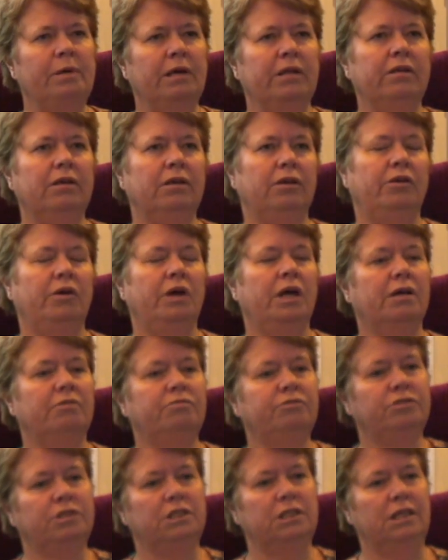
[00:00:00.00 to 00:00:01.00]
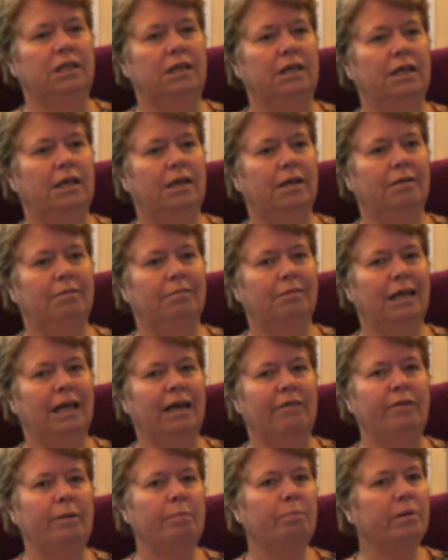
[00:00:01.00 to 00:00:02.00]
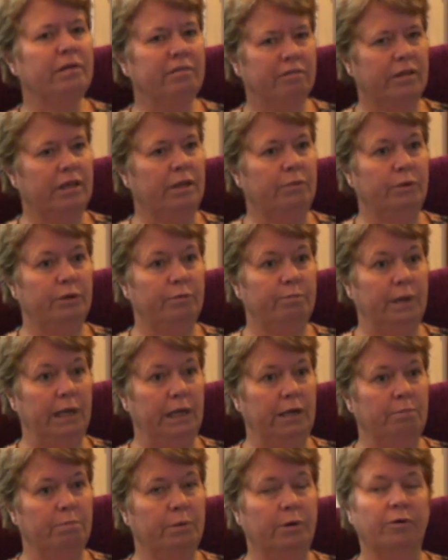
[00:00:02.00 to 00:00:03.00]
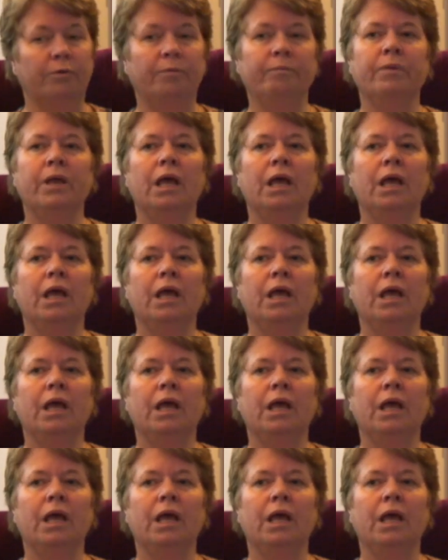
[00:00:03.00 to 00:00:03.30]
I think you have to have empathy with people.